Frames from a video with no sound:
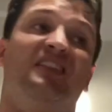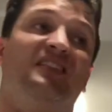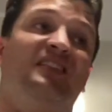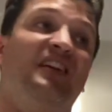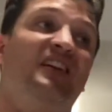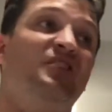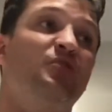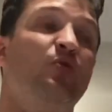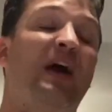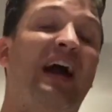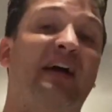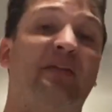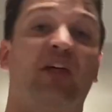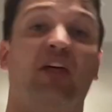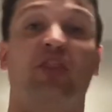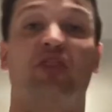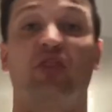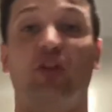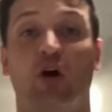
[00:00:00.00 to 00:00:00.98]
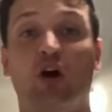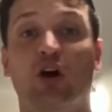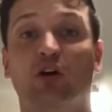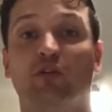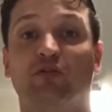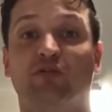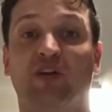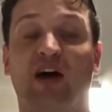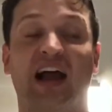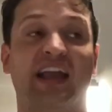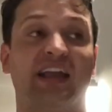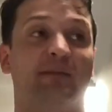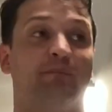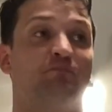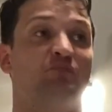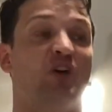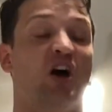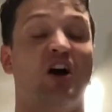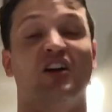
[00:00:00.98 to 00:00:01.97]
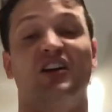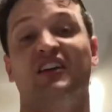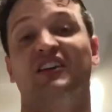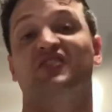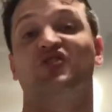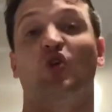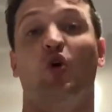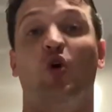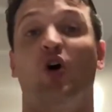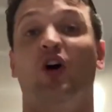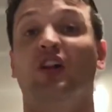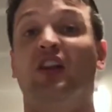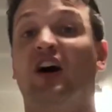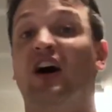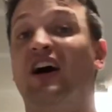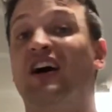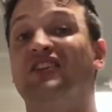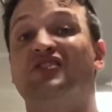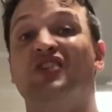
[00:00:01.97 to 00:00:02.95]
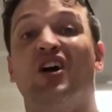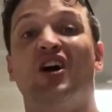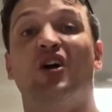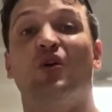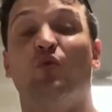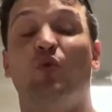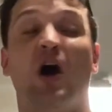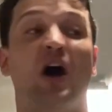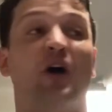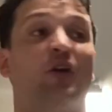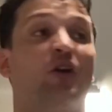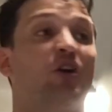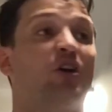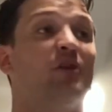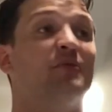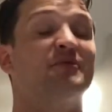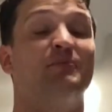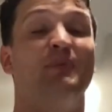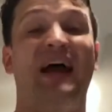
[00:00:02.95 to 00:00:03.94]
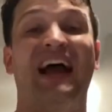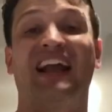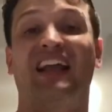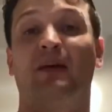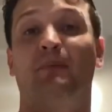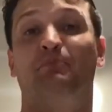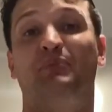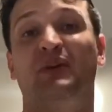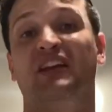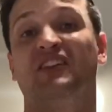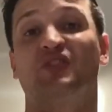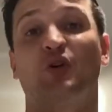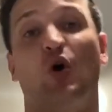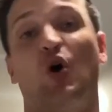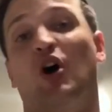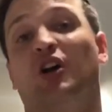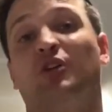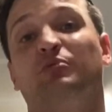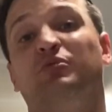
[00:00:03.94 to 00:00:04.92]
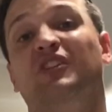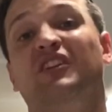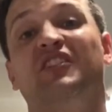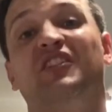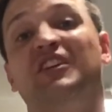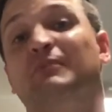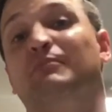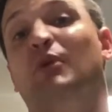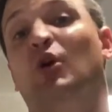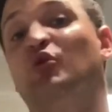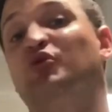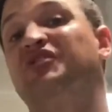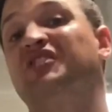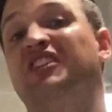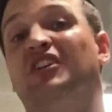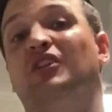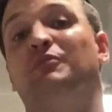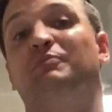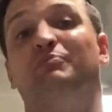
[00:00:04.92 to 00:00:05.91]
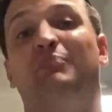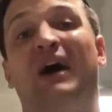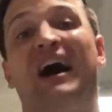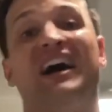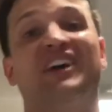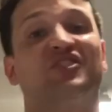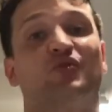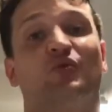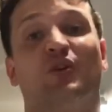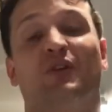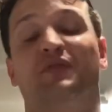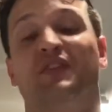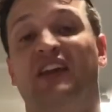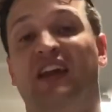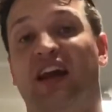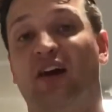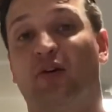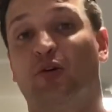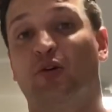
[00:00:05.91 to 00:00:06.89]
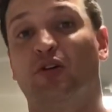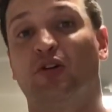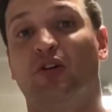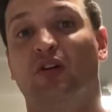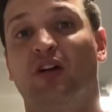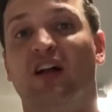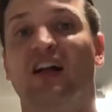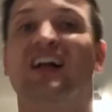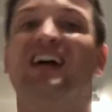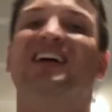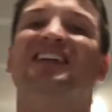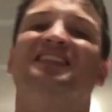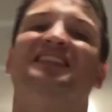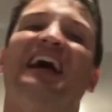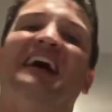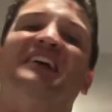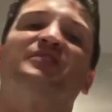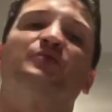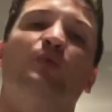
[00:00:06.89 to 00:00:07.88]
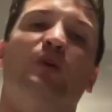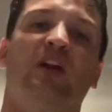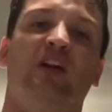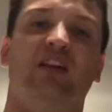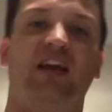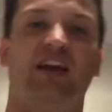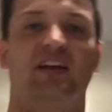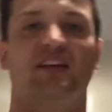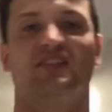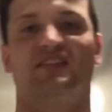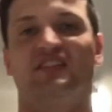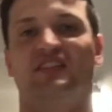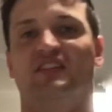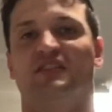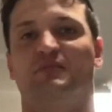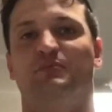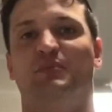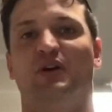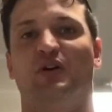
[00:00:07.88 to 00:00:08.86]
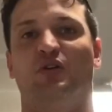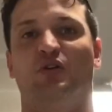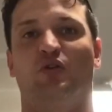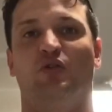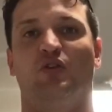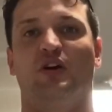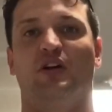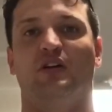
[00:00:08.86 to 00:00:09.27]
Then you have the third fight against all odds. Wilder comes back and beats arguably the most skilled boxer of the era. That's what a legacy is built on.